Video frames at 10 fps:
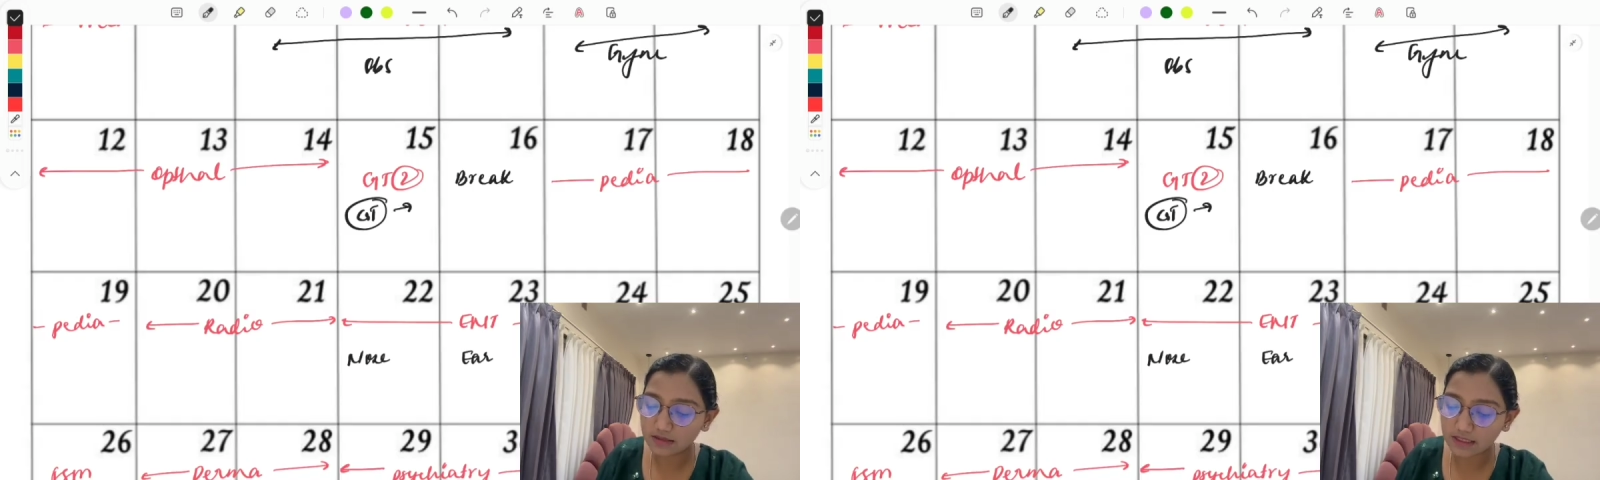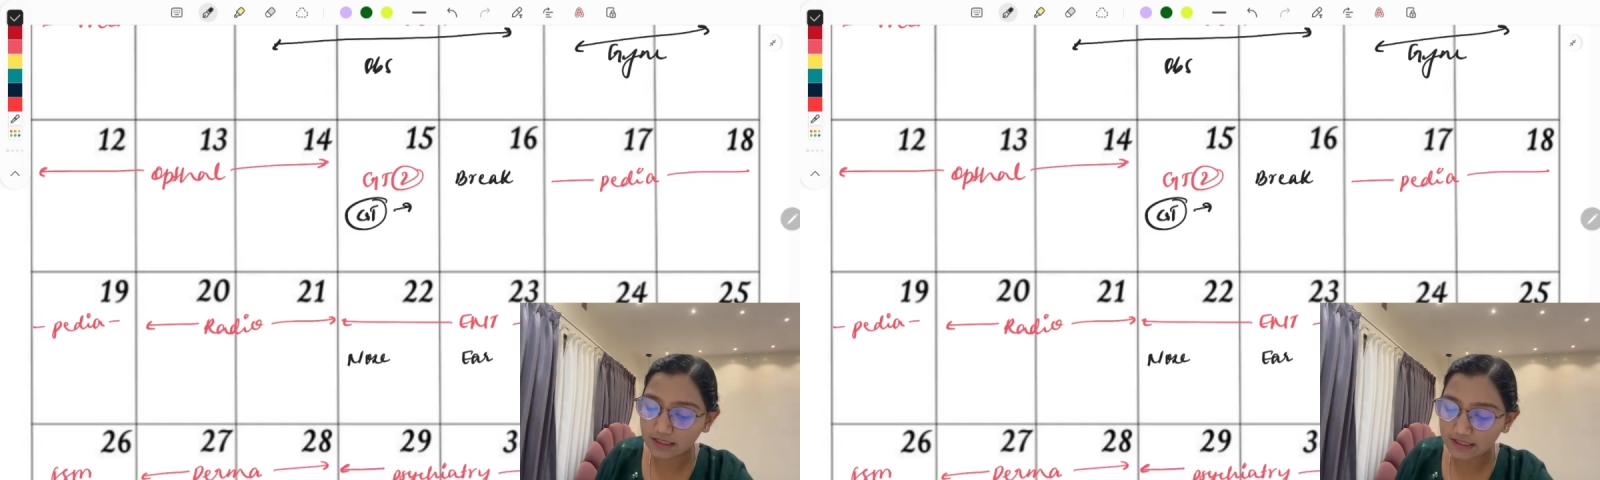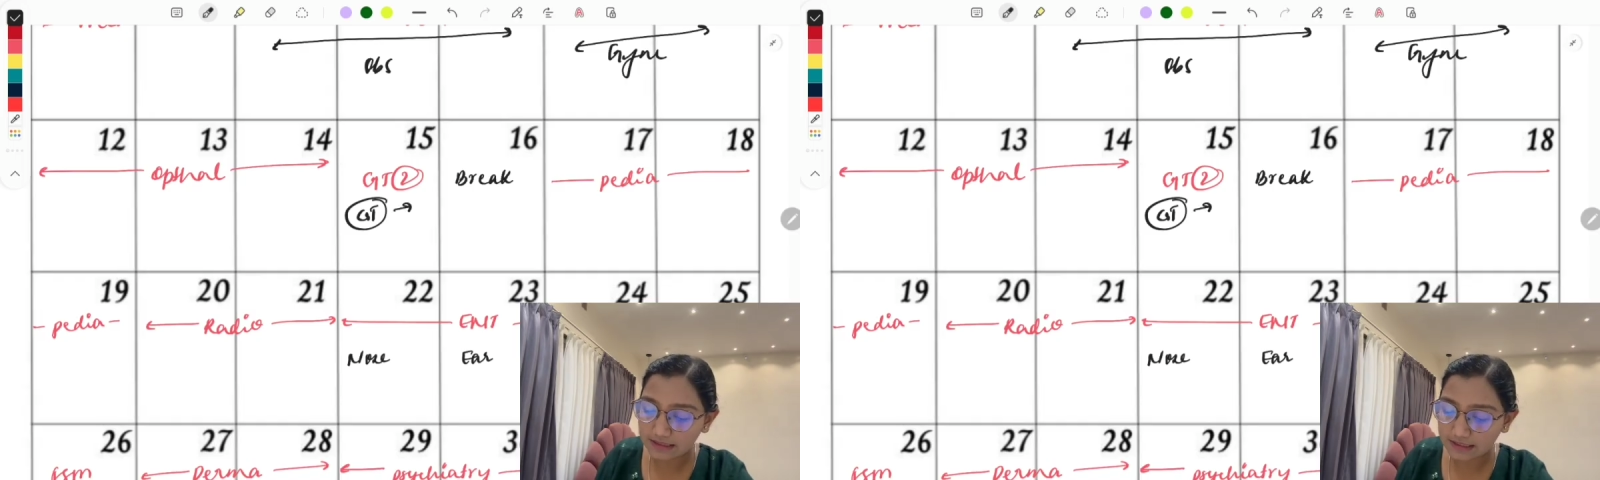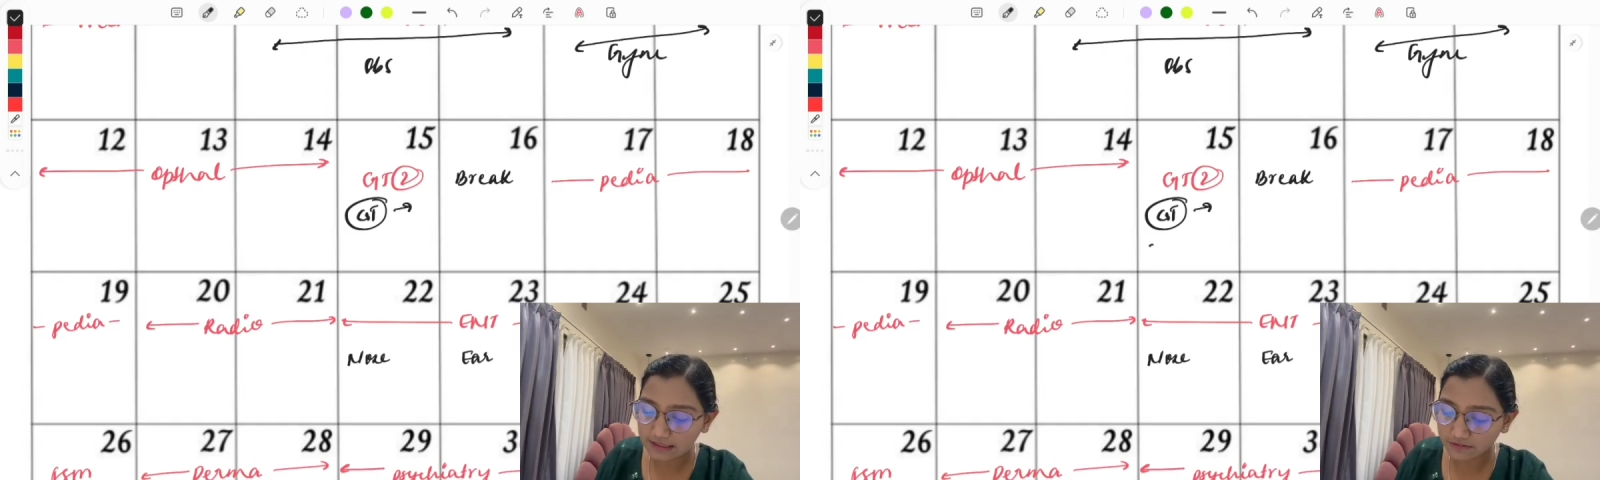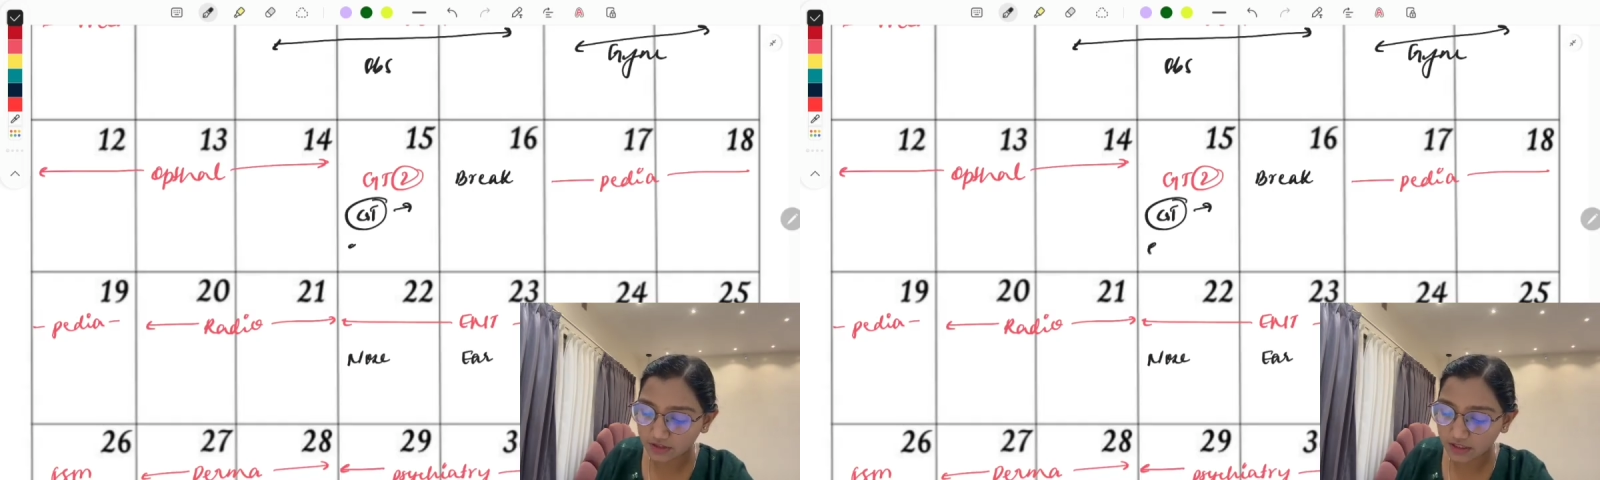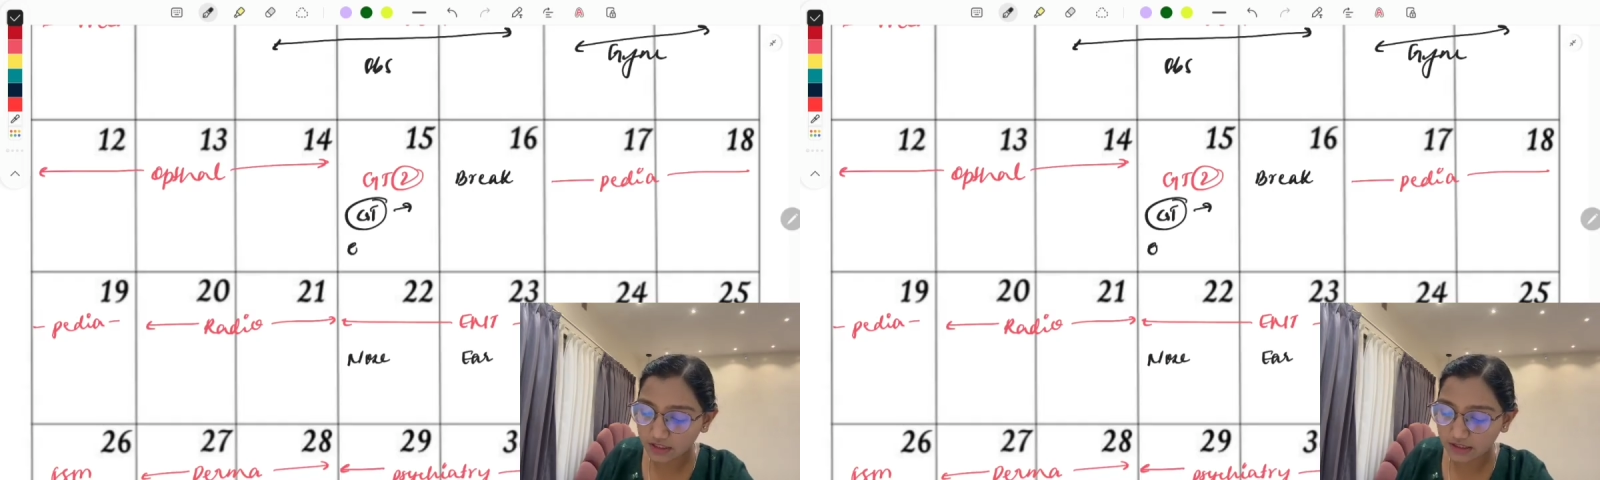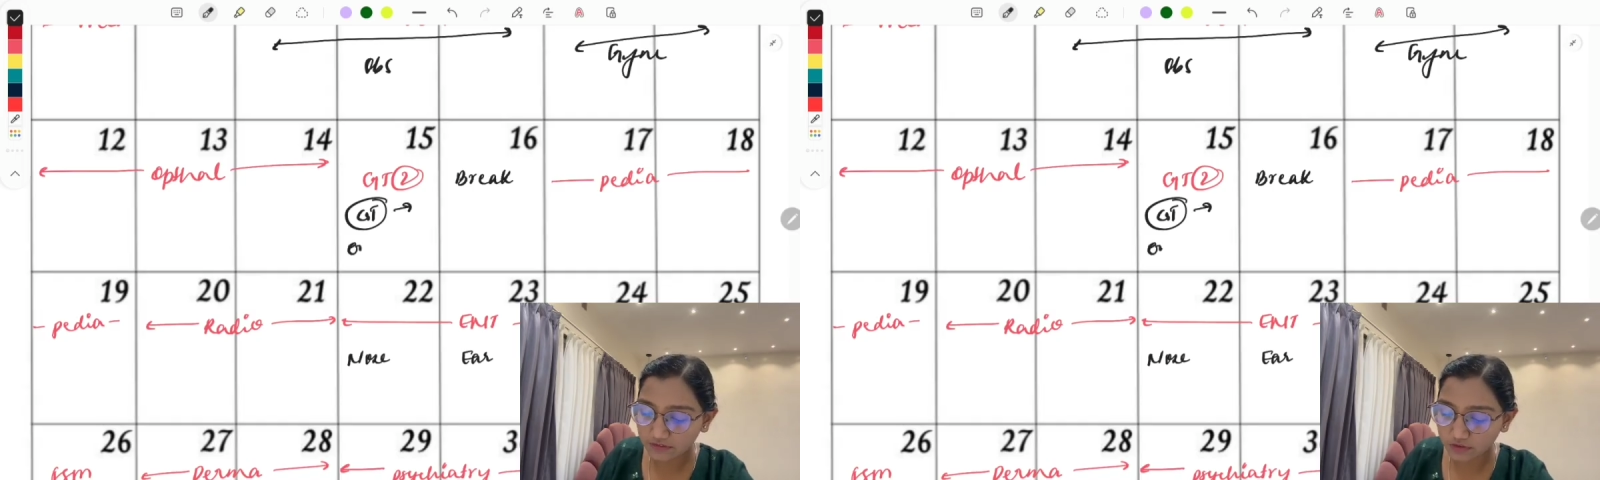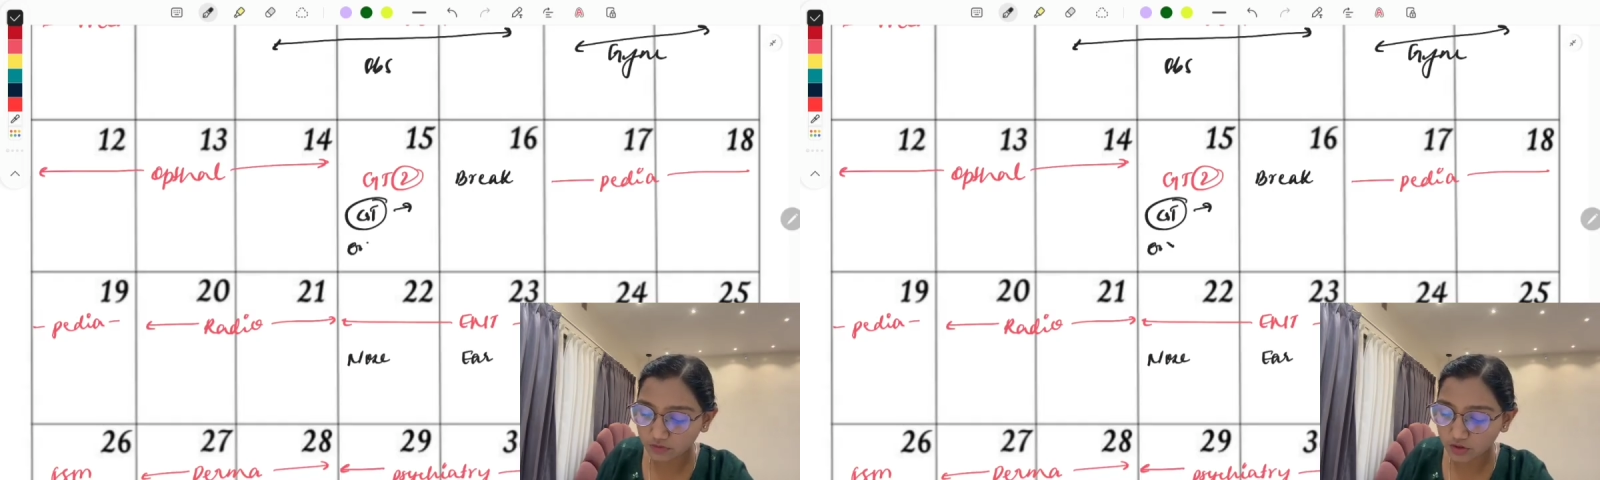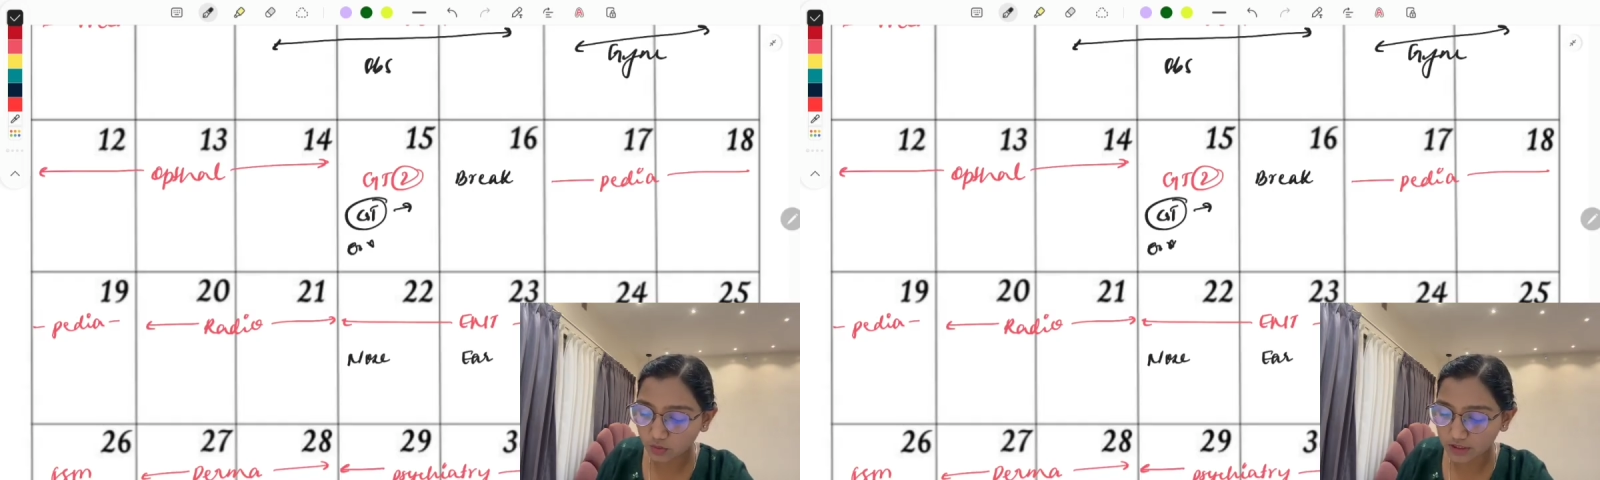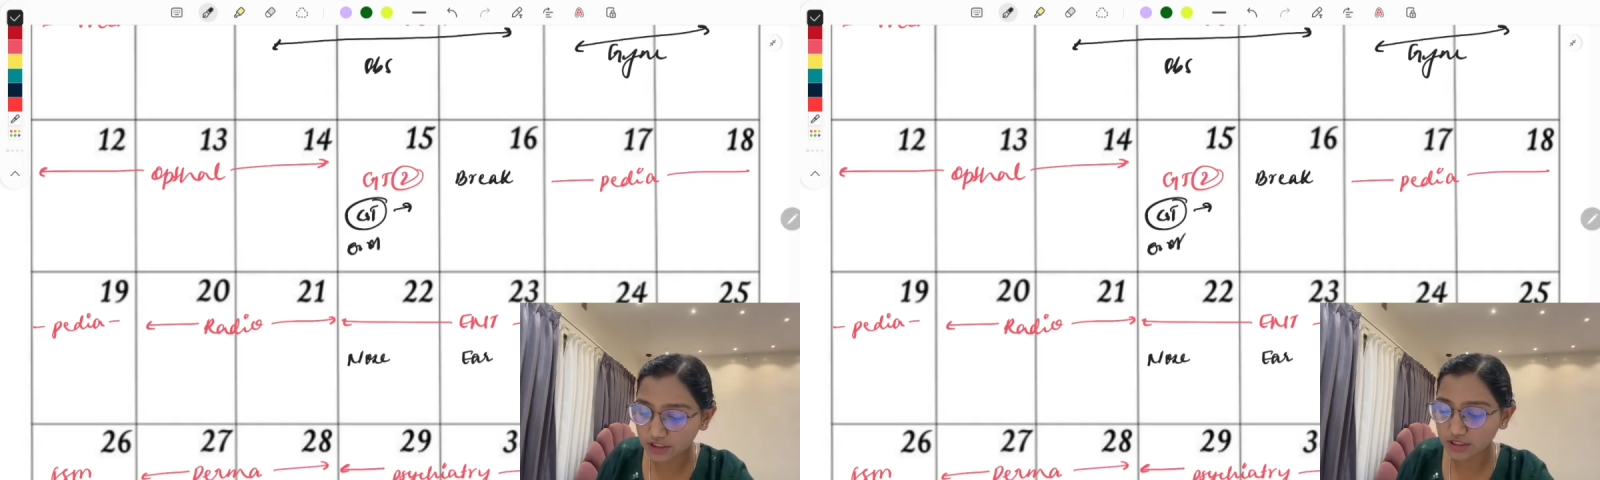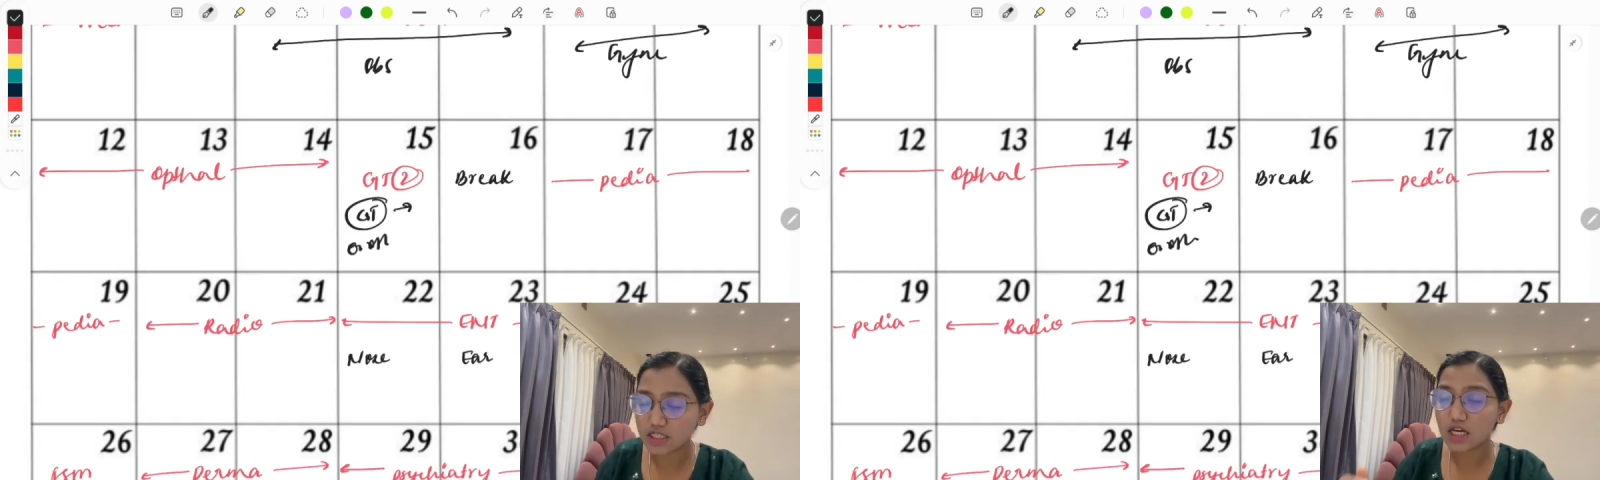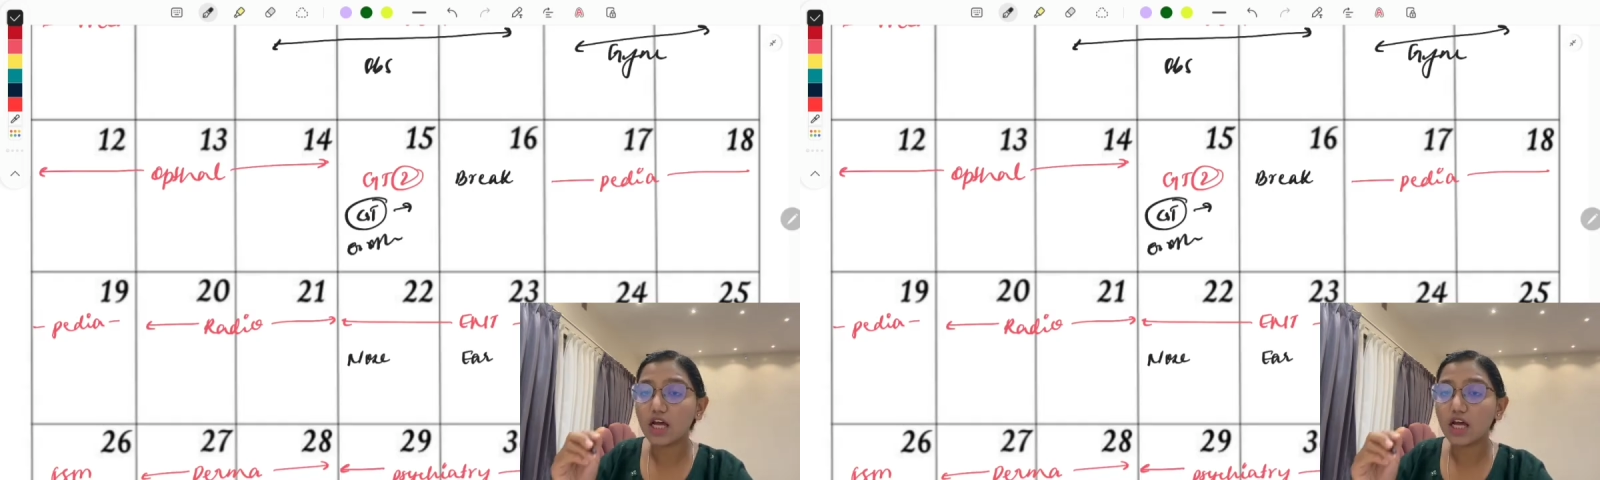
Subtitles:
Then in the evening review the questions,